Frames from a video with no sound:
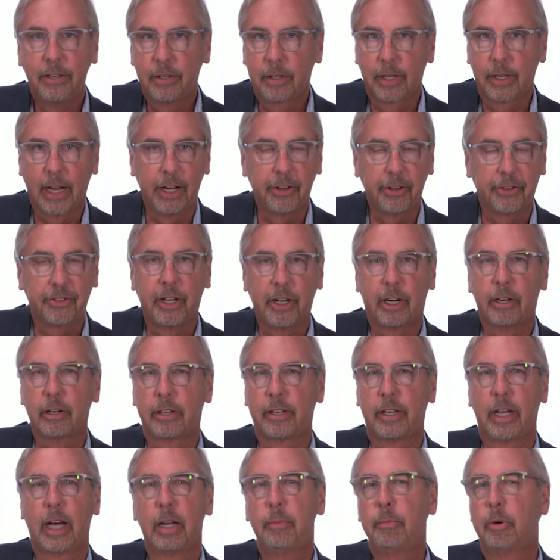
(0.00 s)
diastolic
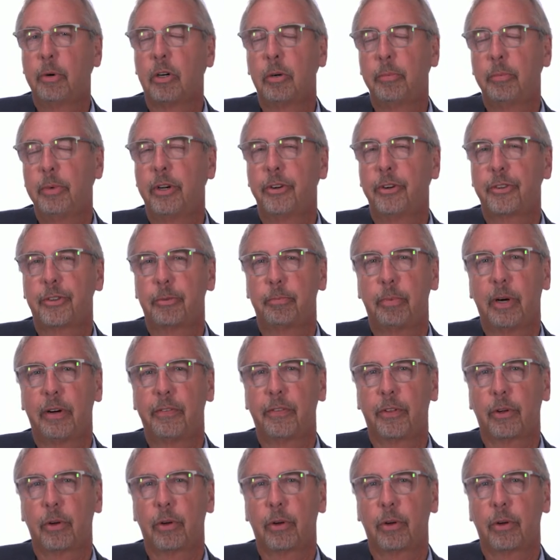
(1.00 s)
10 millimeters above the